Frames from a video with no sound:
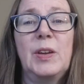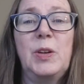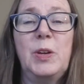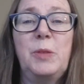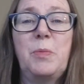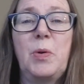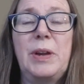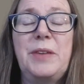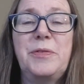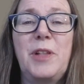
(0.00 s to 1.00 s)
Good
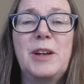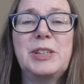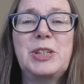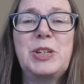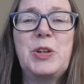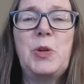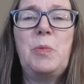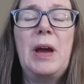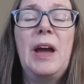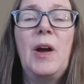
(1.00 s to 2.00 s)
morning, Flosstube.
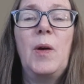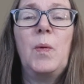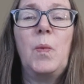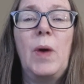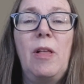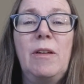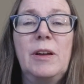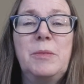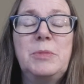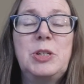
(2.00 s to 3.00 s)

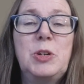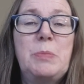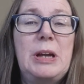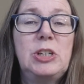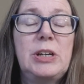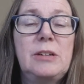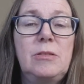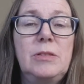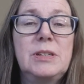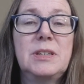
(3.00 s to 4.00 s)
Welcome to my
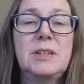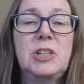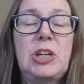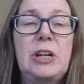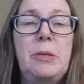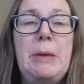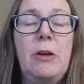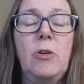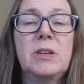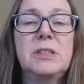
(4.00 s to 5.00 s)
channel. This is a channel about
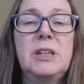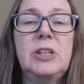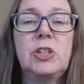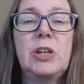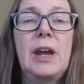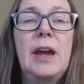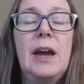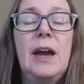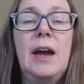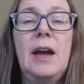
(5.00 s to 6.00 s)
cross stitch.
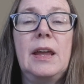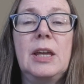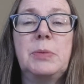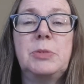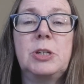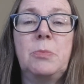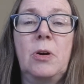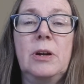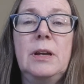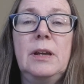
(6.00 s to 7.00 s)
I am
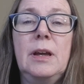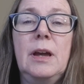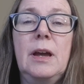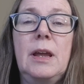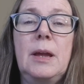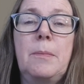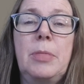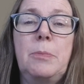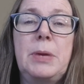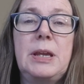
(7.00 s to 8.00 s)
Tamara. I am
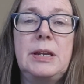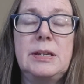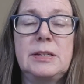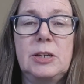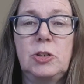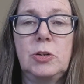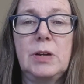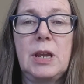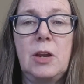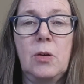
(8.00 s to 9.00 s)
the PD Stitcher
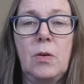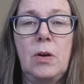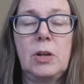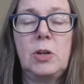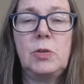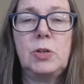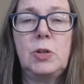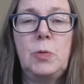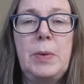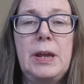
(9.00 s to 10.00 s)
here on
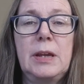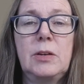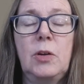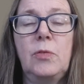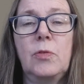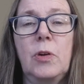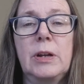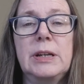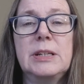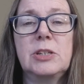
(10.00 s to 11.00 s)
YouTube and over
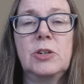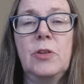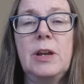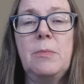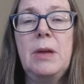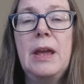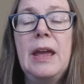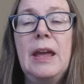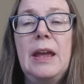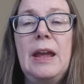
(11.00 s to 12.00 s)
on Instagram.
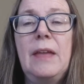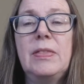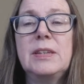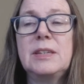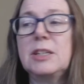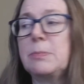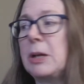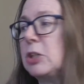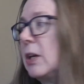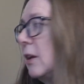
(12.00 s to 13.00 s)
And this is
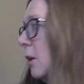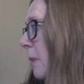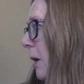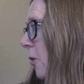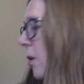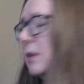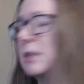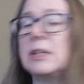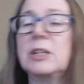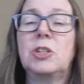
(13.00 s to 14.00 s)
my channel about cross
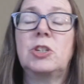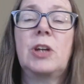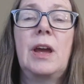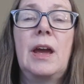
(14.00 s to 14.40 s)
stitch.